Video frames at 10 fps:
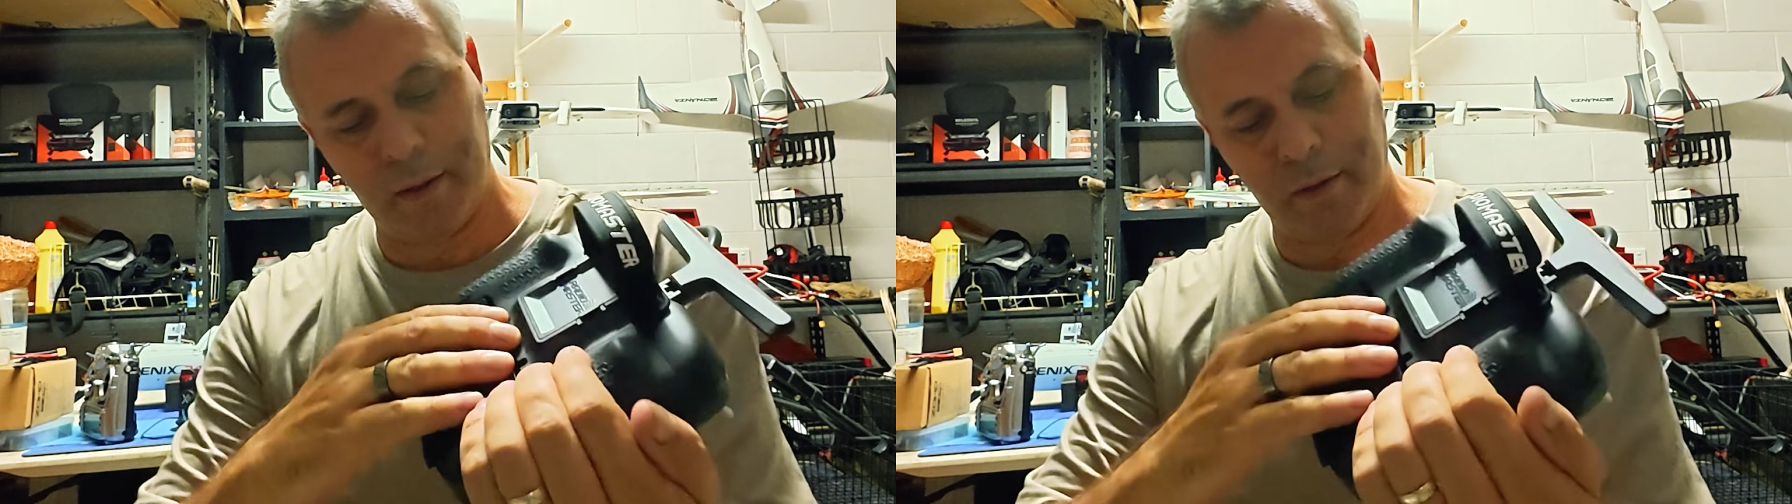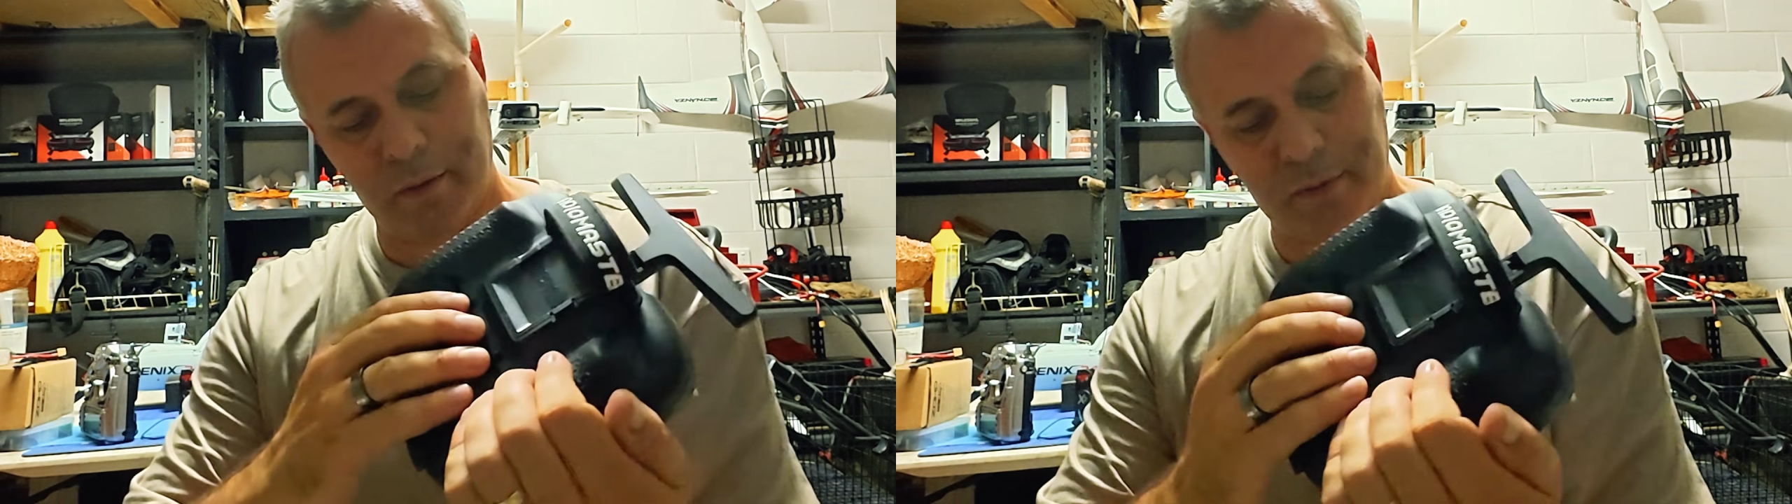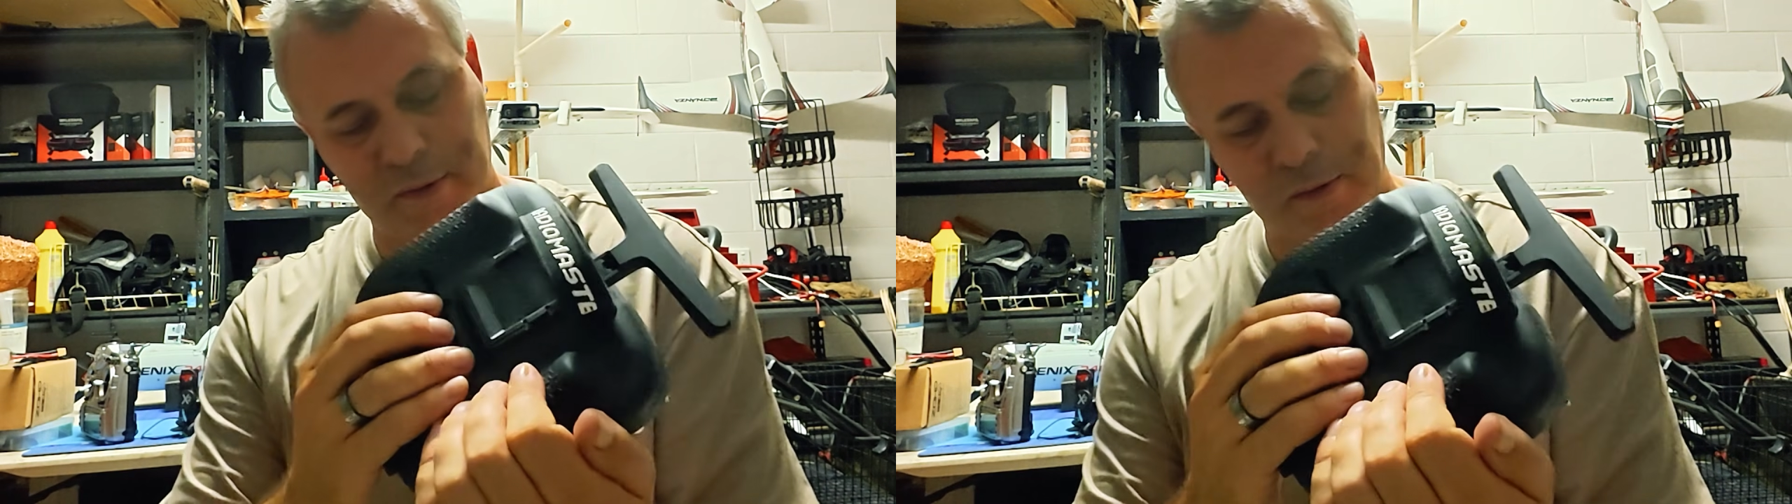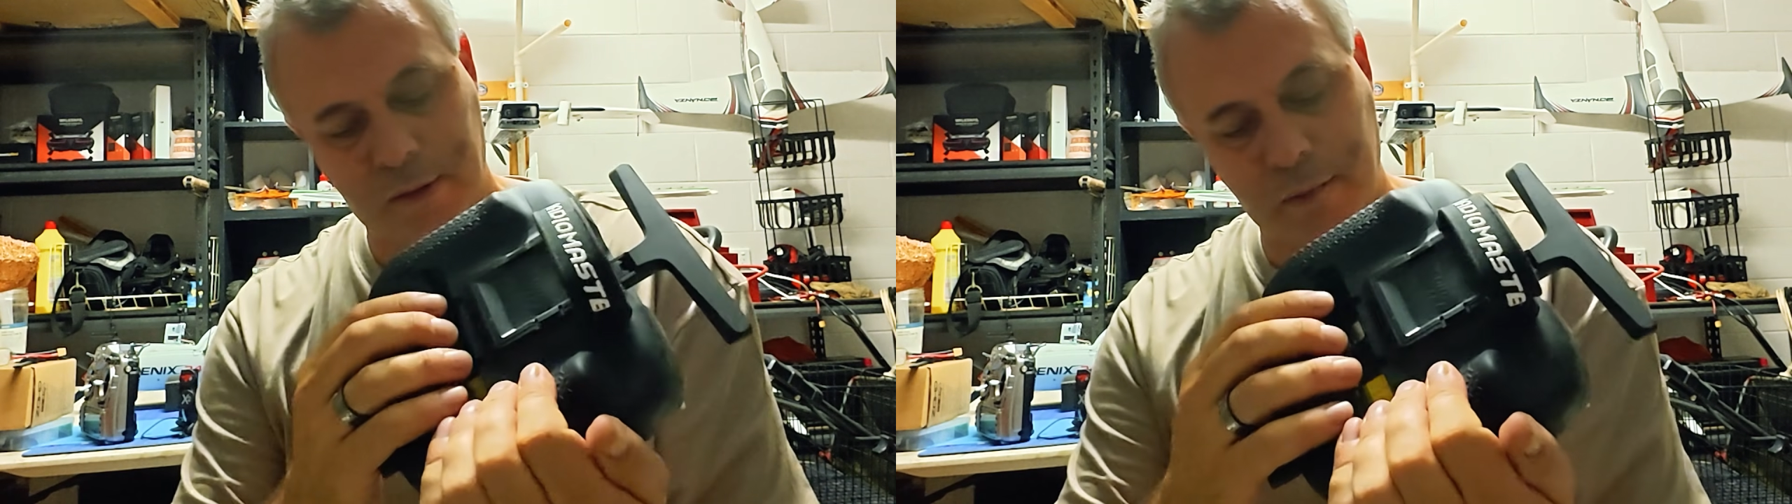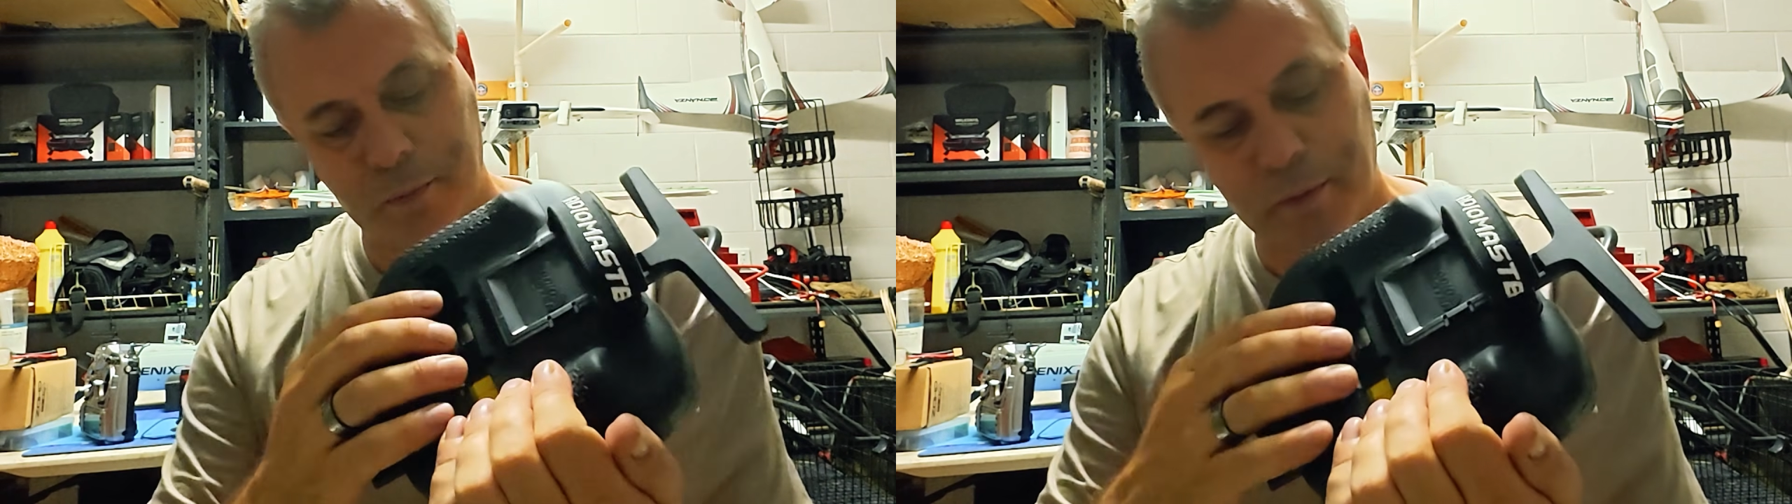it doesn't
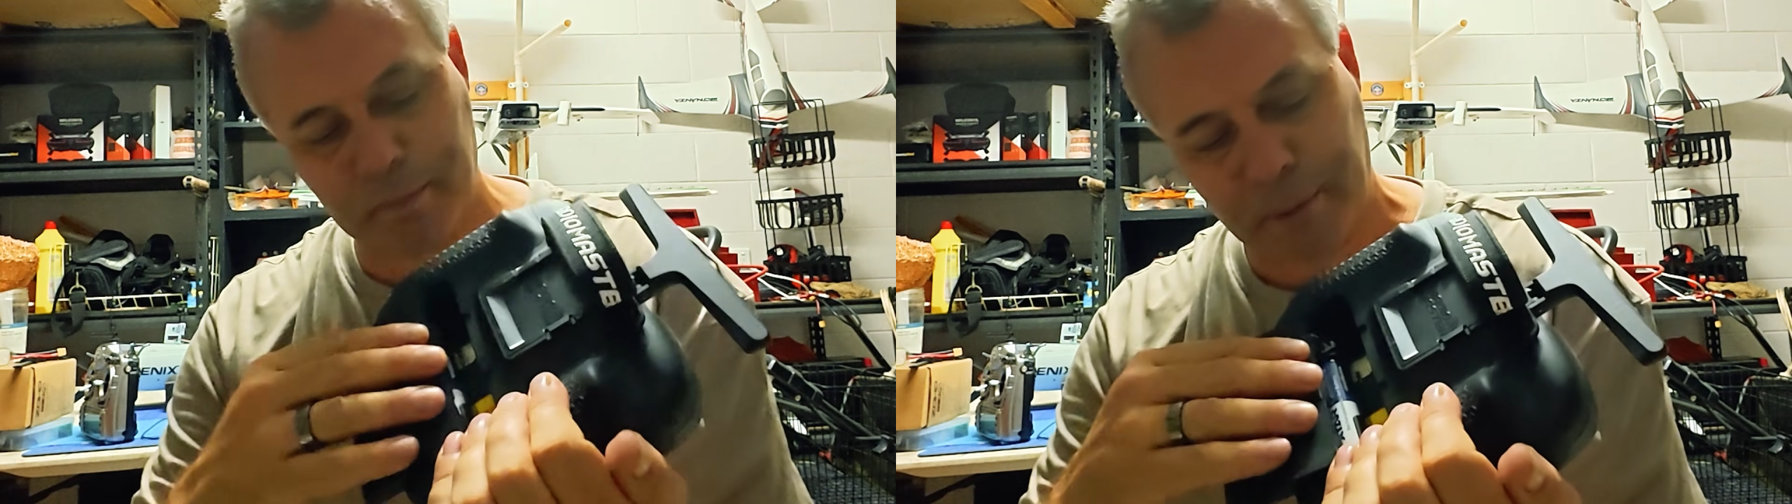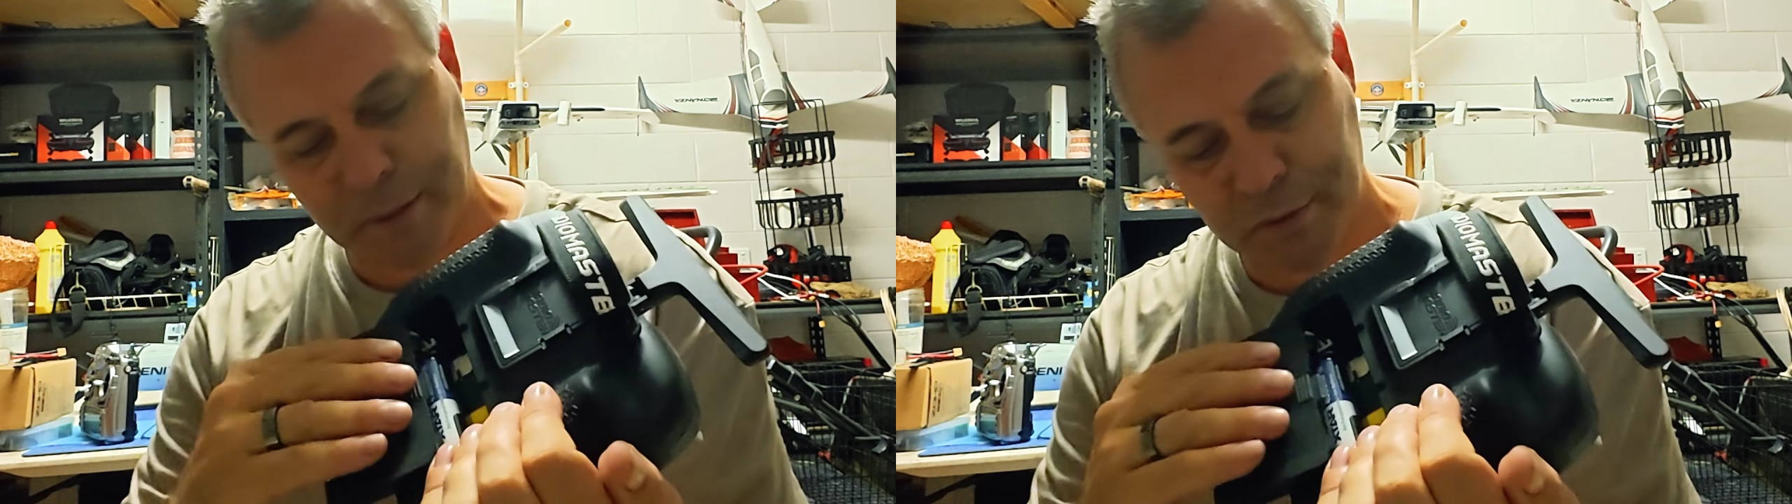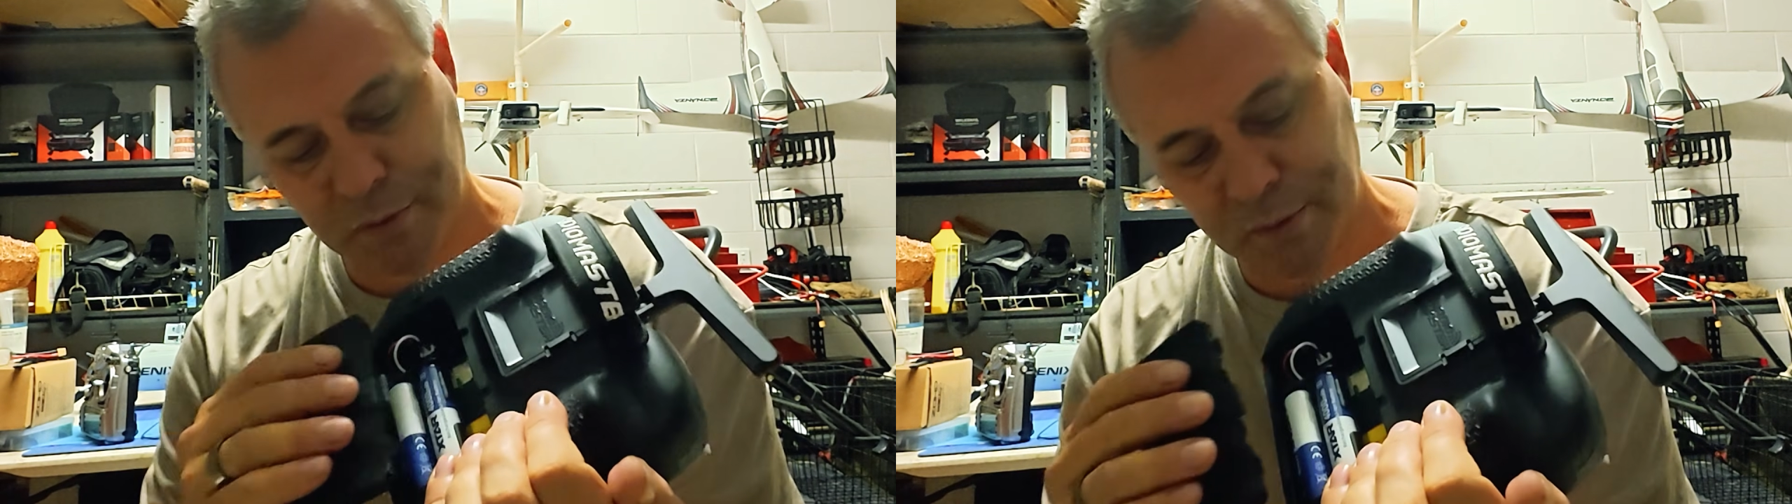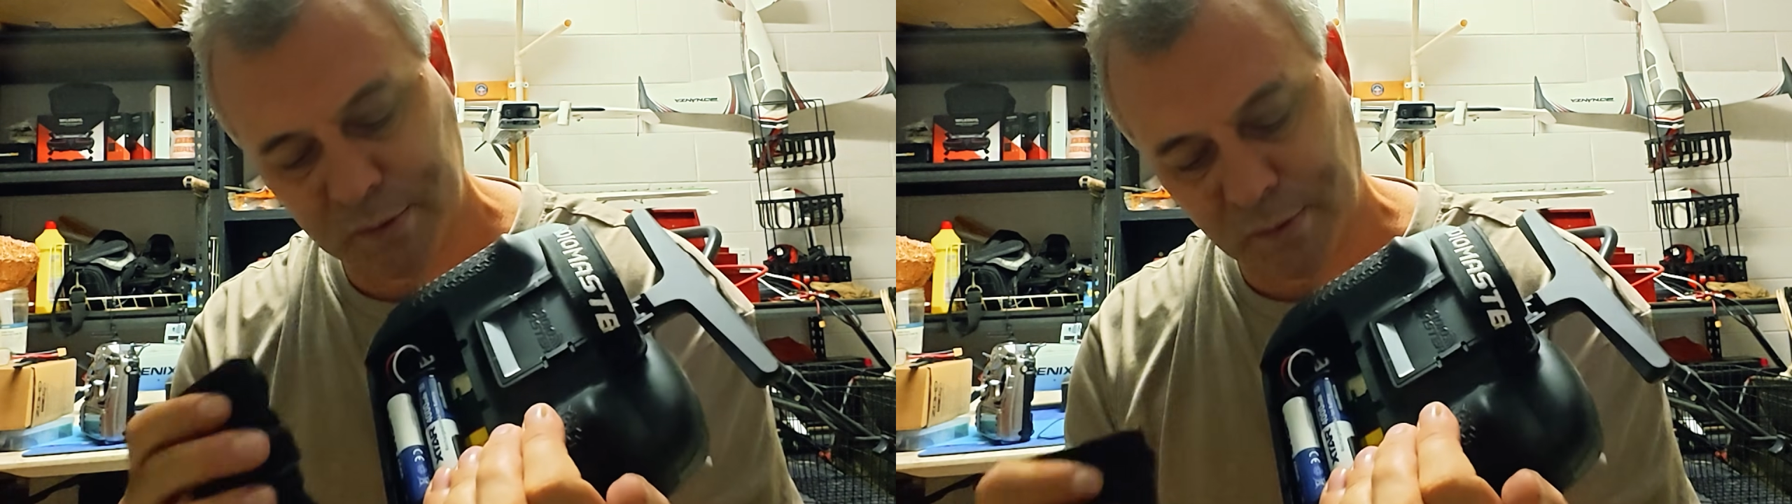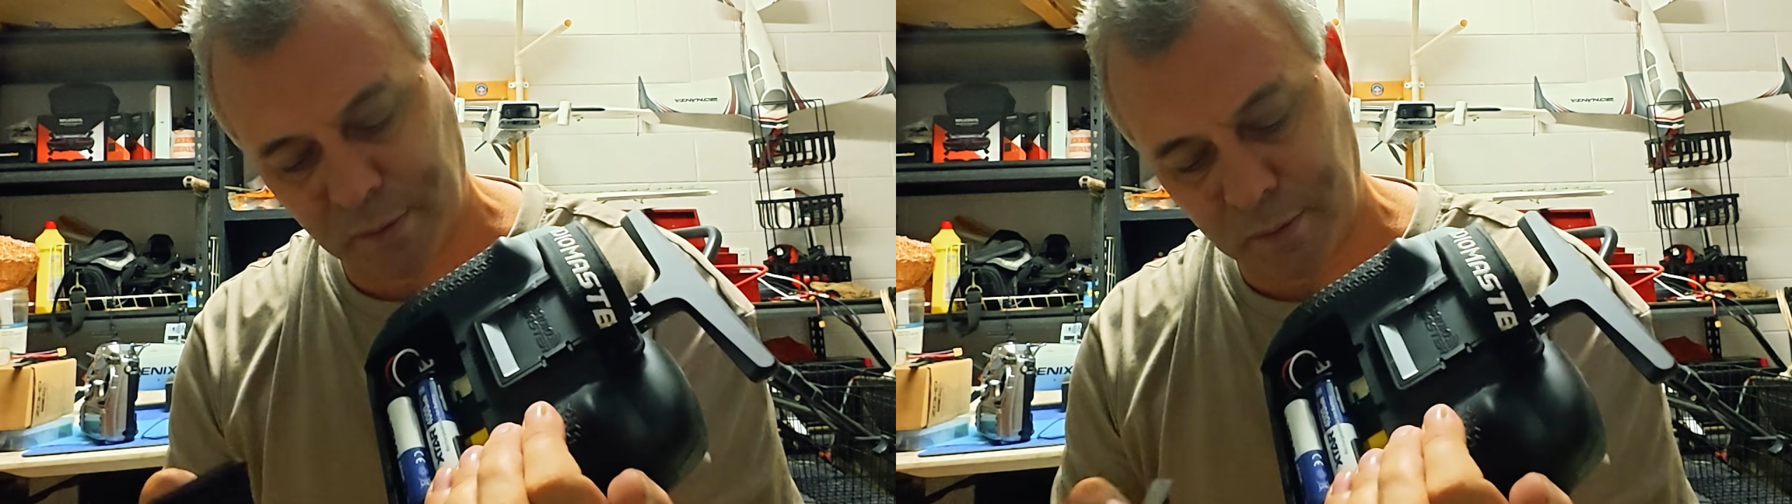come with a battery,
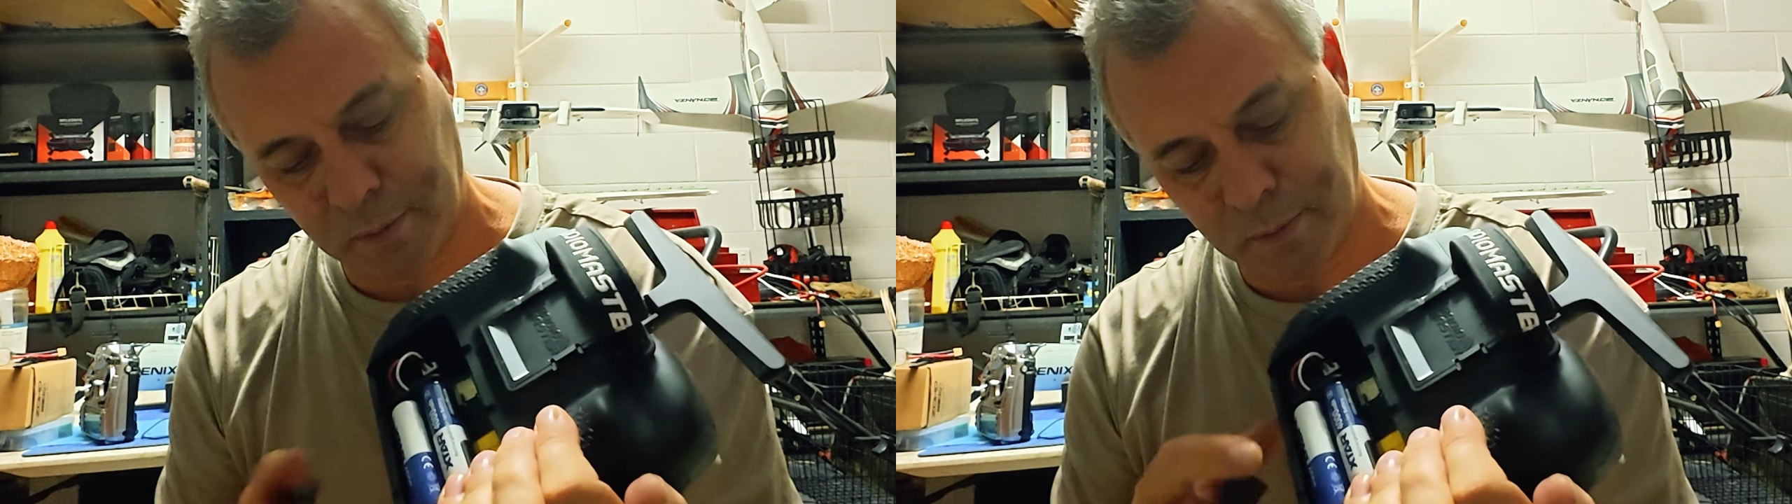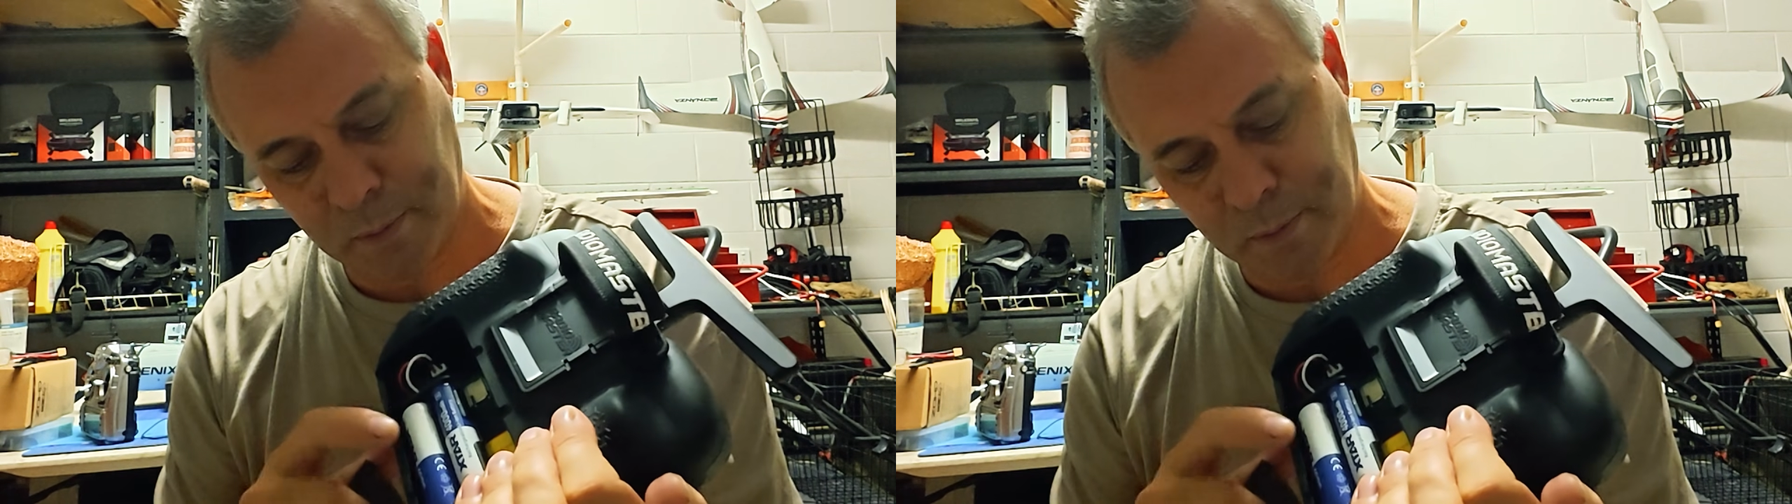so